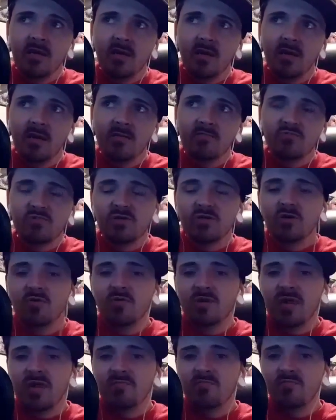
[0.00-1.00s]

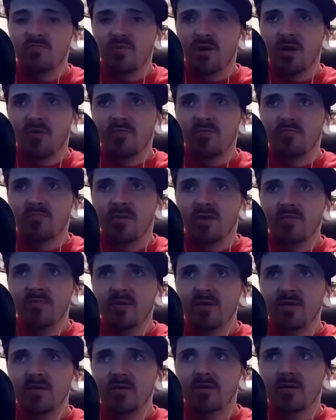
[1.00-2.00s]
and probably
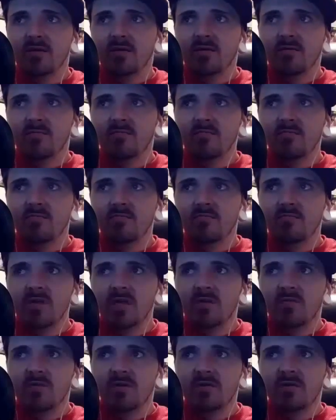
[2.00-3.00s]

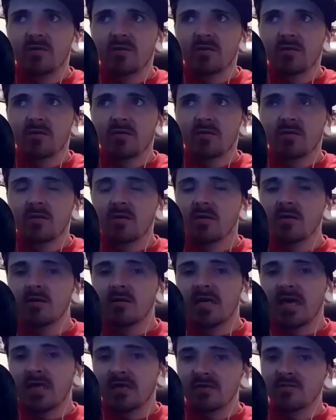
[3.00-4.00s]
maybe
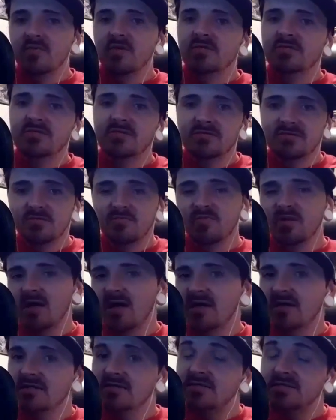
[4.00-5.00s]
elements and
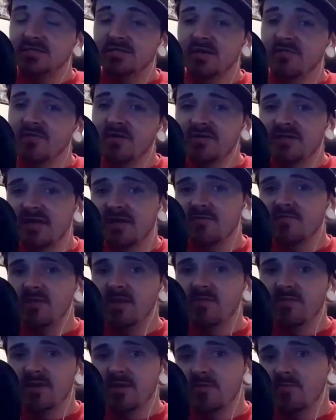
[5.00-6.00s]
supplies and stuff like that
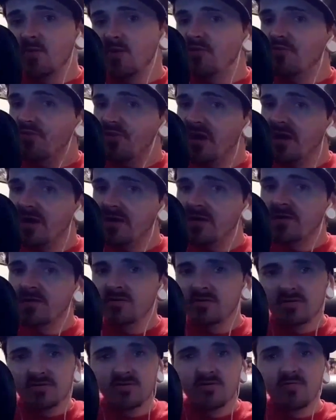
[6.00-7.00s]
maybe are more rare,
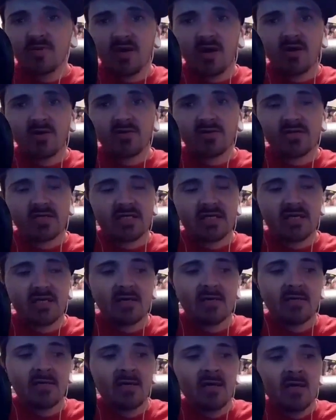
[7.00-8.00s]
a little bit harder to
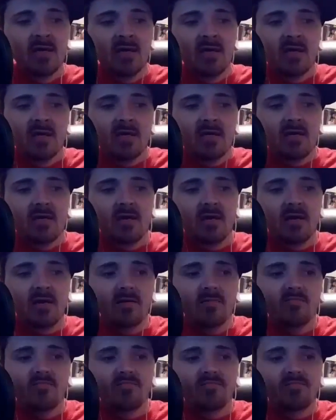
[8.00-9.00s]
get.
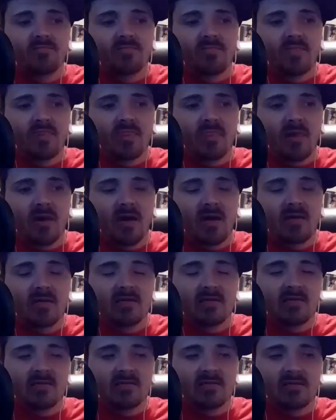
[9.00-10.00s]
Um,
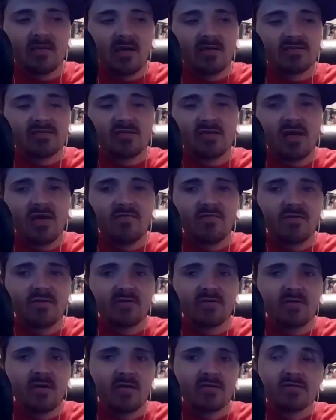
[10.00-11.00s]
I still
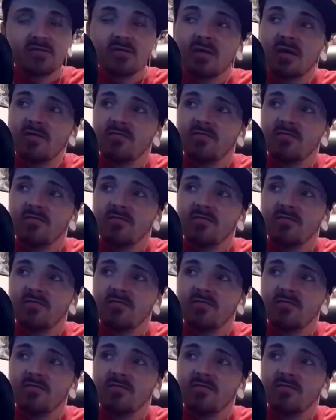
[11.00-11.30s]
haven't. I